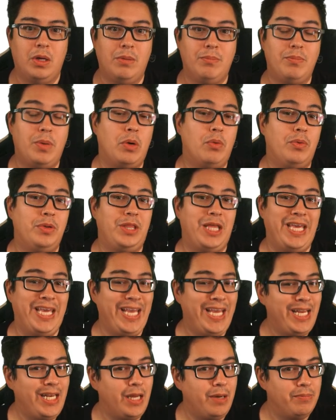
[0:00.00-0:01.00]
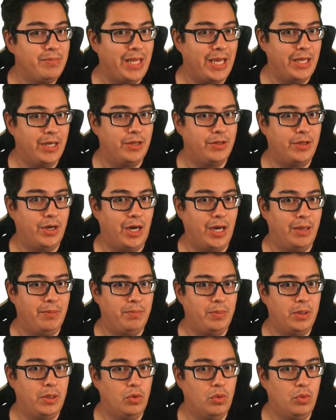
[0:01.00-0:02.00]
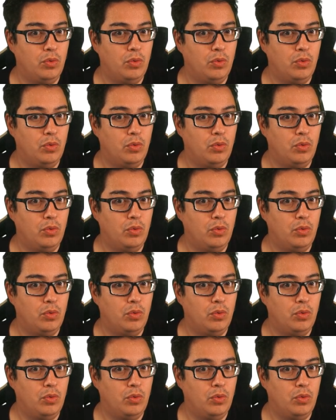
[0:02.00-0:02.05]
But with the enum data type,